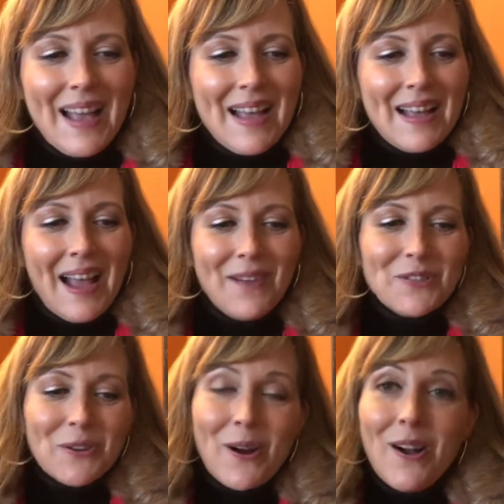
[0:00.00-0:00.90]

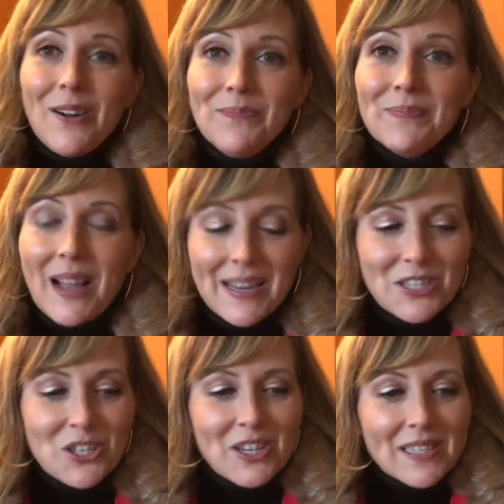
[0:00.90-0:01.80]
After all, I
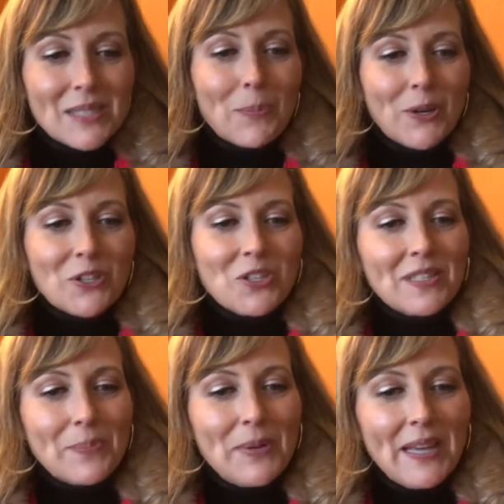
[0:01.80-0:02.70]
just
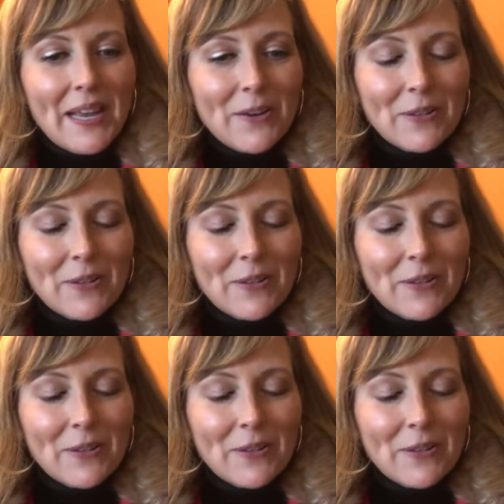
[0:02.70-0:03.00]
purchased a piano